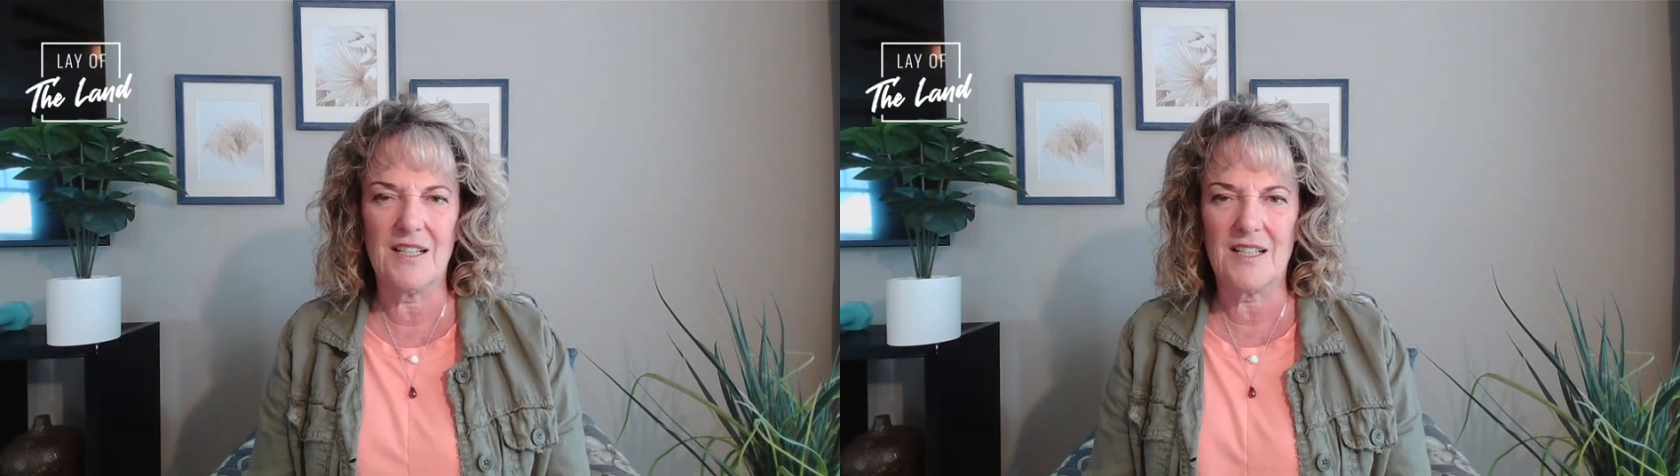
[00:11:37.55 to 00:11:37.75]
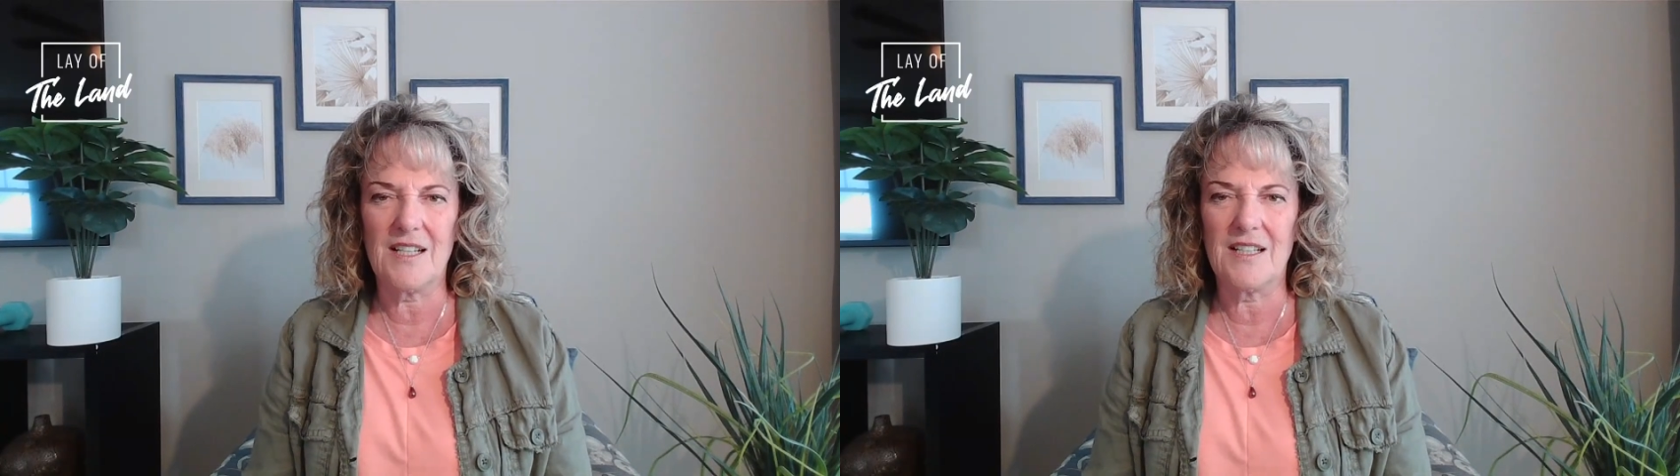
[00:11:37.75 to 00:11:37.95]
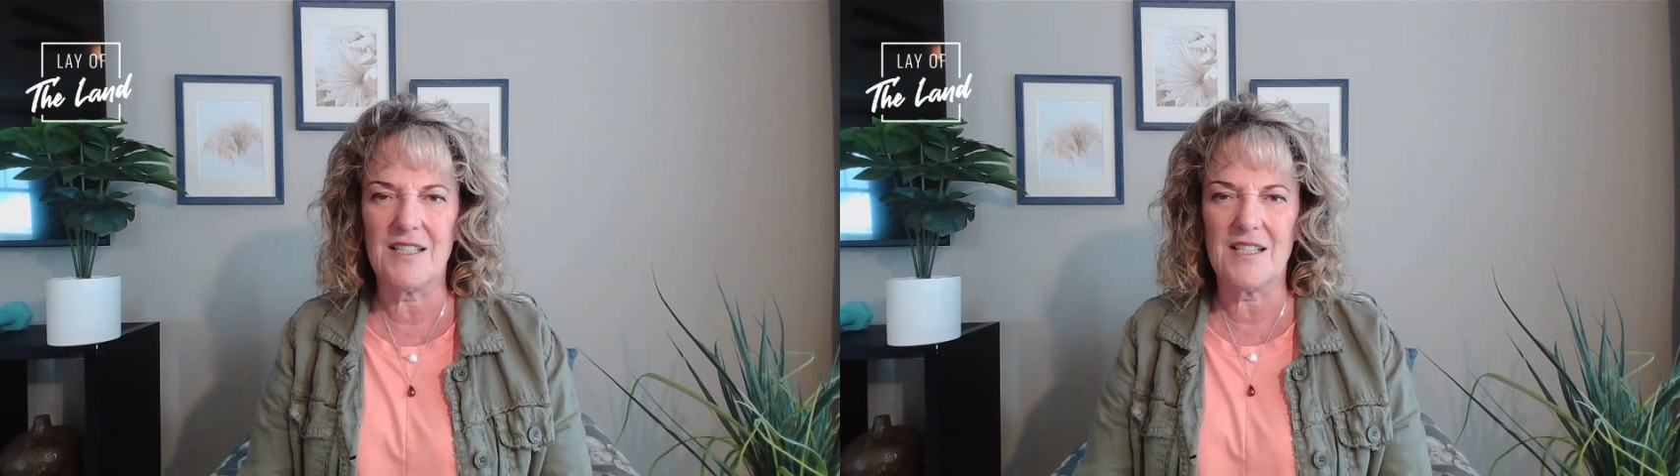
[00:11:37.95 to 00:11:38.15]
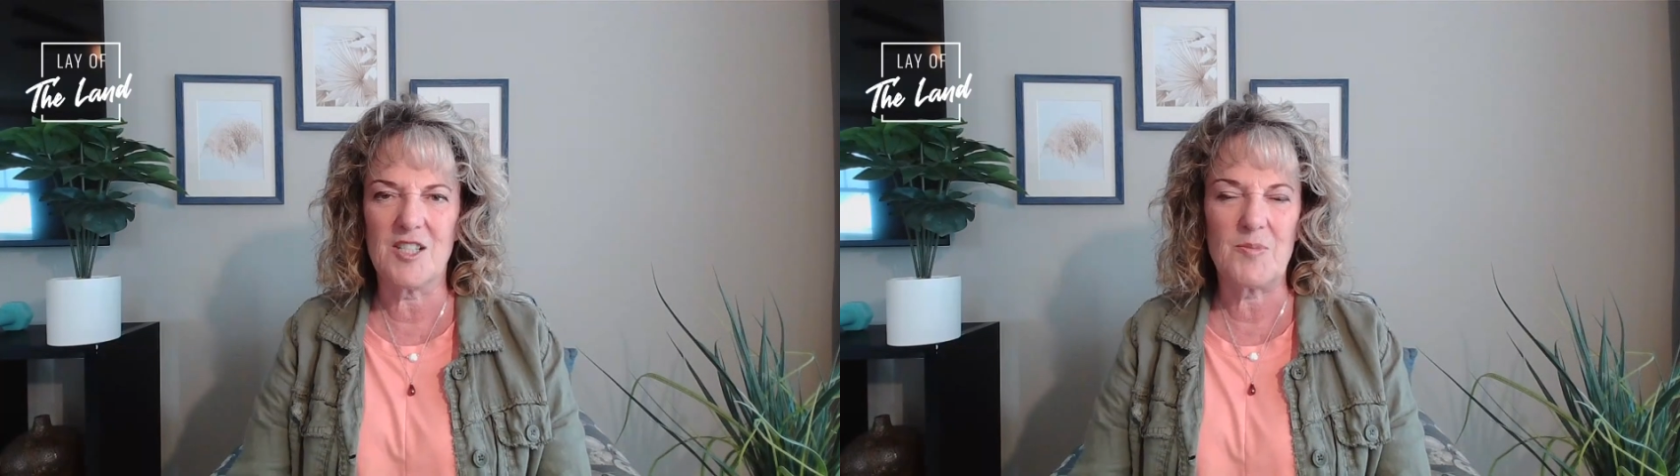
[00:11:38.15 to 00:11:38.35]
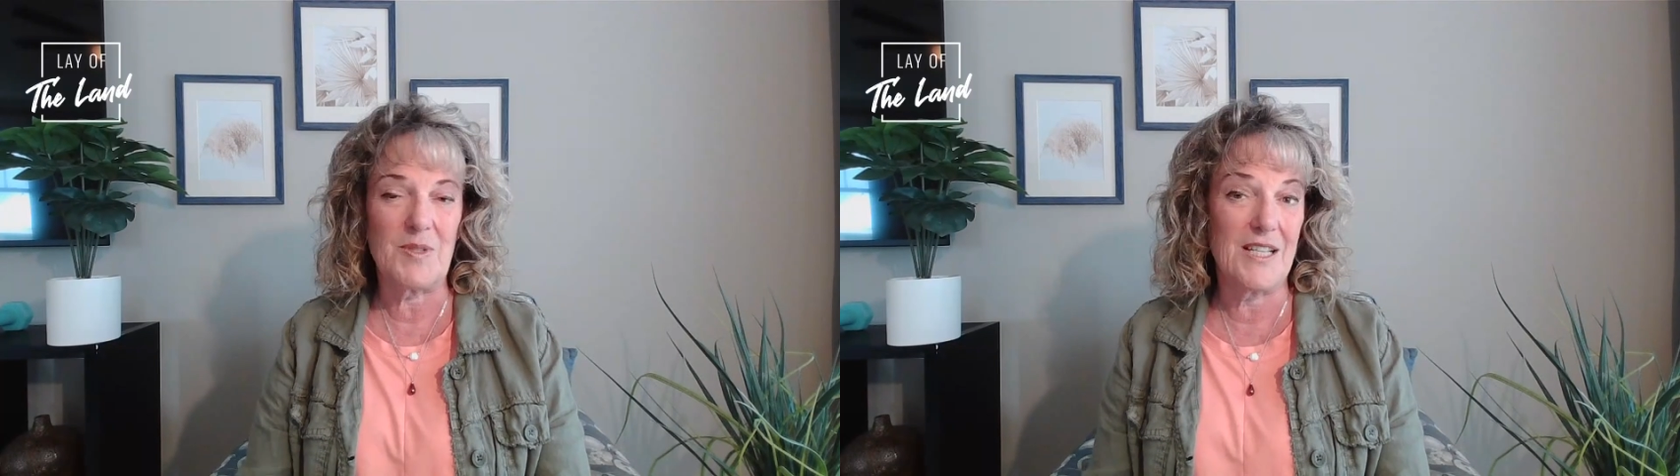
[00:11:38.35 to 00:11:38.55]
I got into
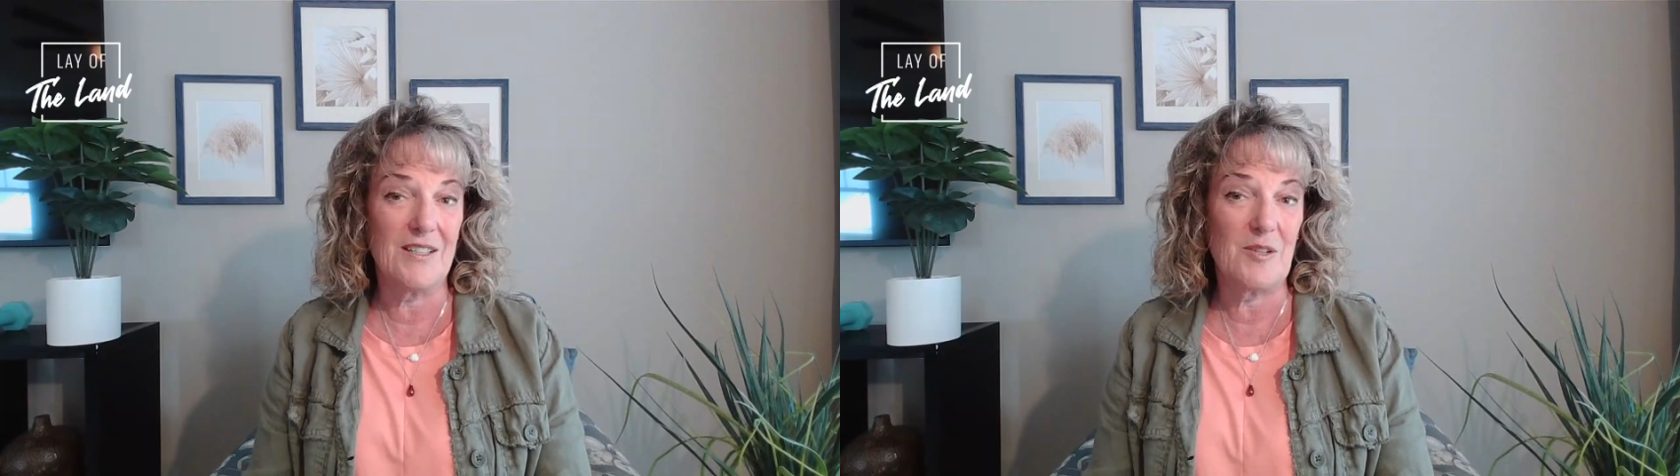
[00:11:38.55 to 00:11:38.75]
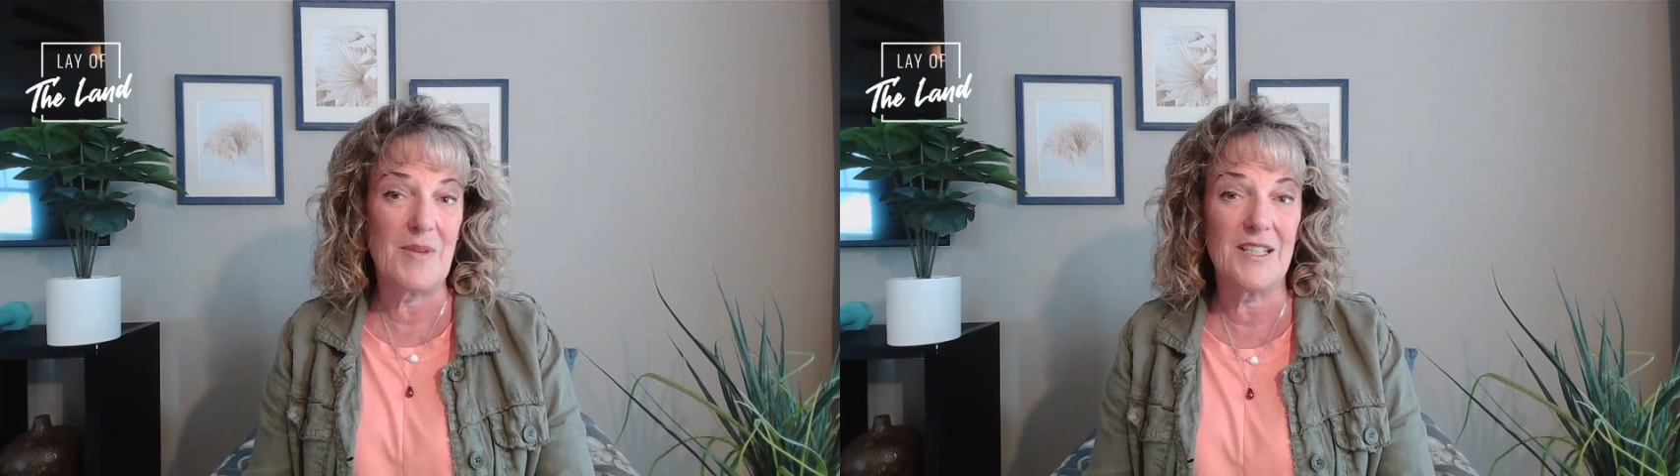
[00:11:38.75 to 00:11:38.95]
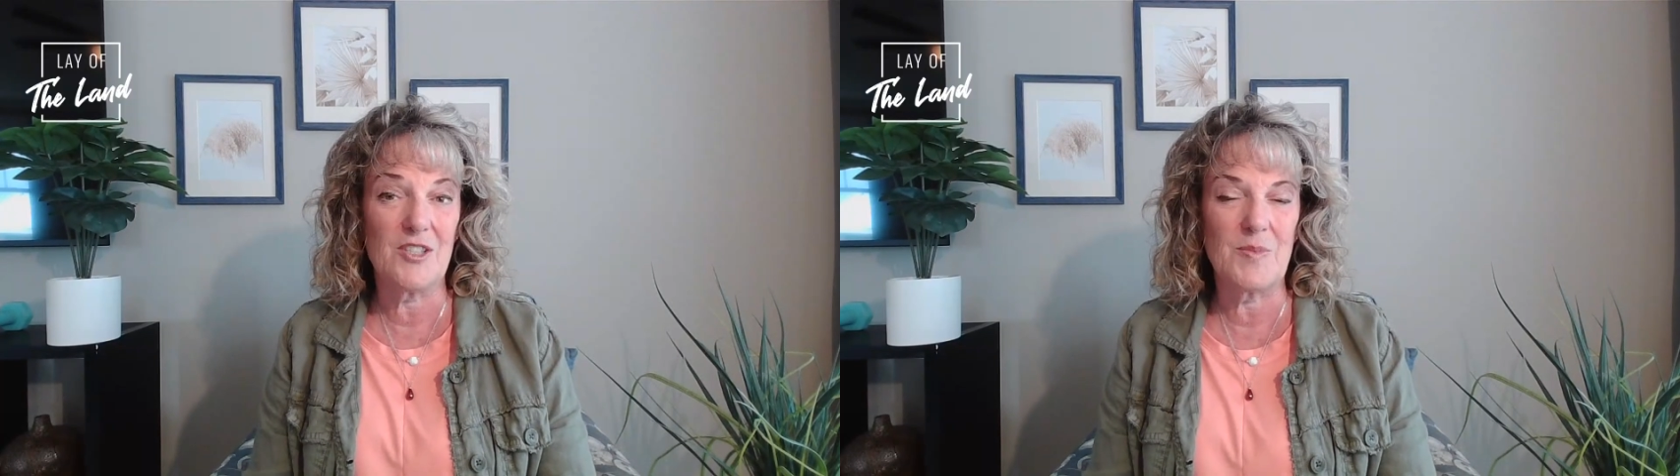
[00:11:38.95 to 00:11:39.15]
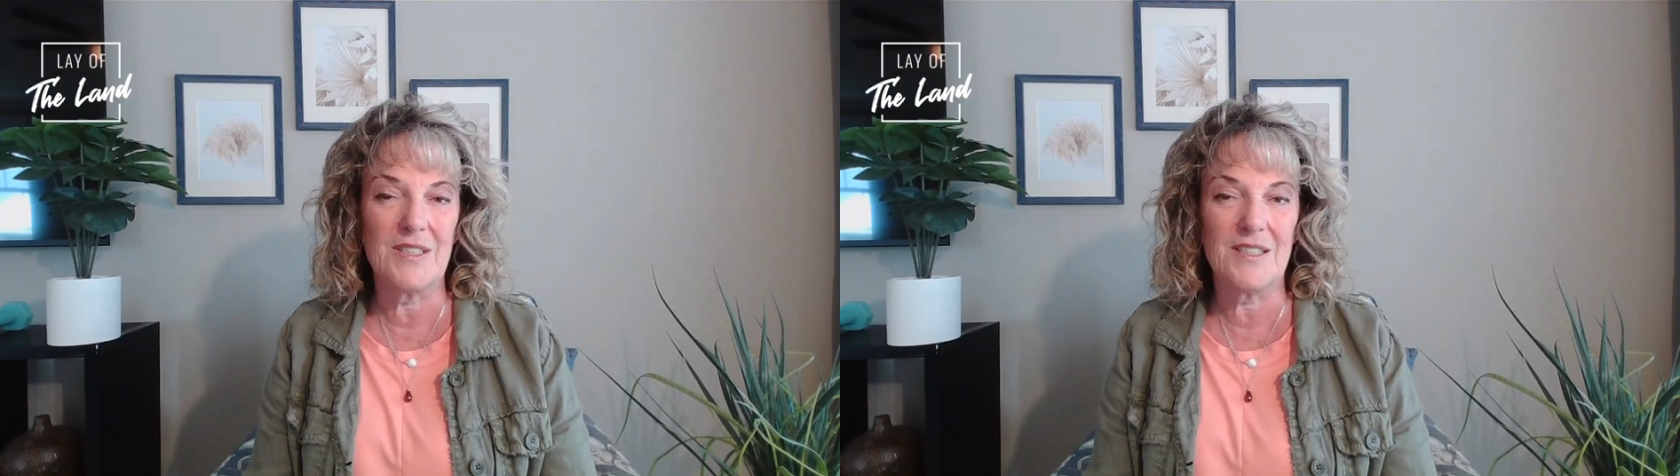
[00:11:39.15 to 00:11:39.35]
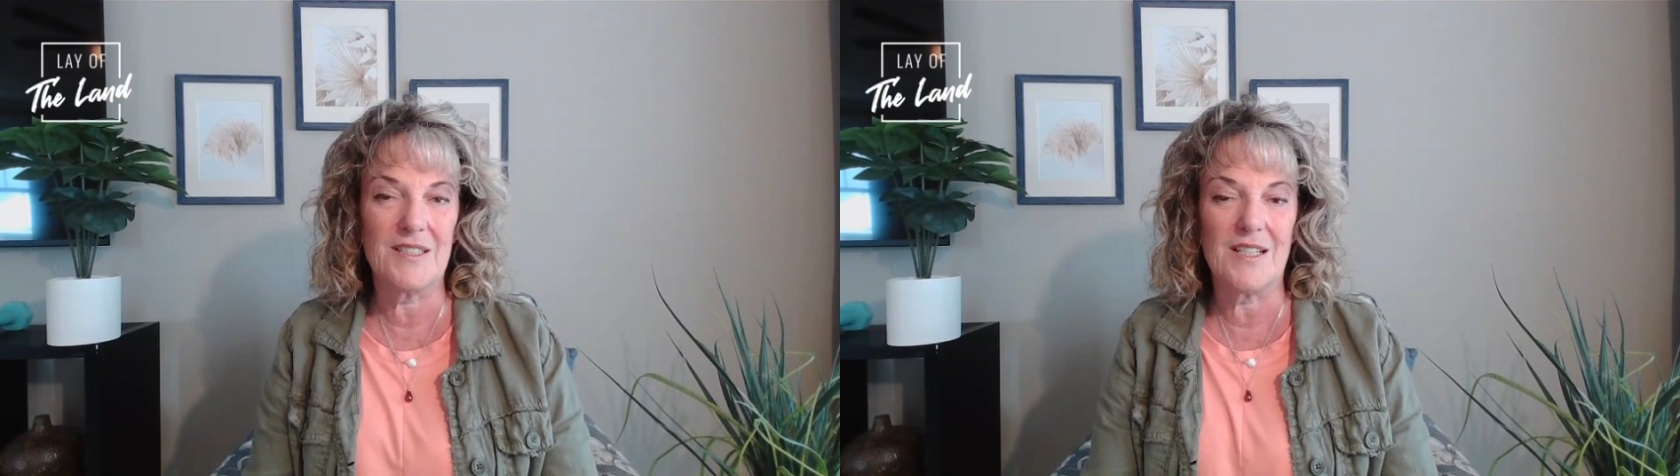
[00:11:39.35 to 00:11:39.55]
hospitality management